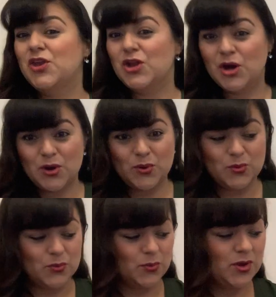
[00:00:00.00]

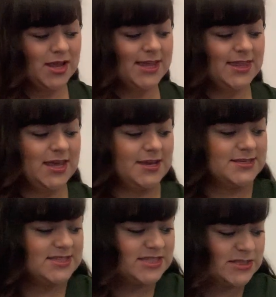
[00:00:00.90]
No, they
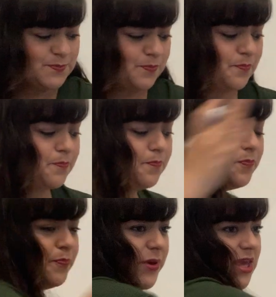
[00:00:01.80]

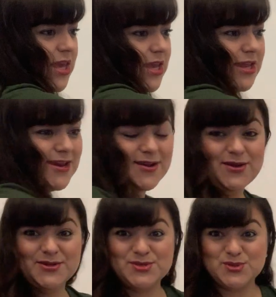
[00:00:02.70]
speed
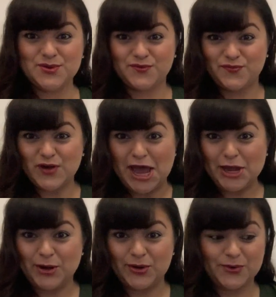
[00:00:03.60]
to the
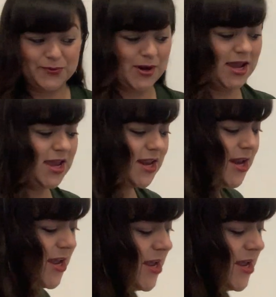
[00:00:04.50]
fire, right?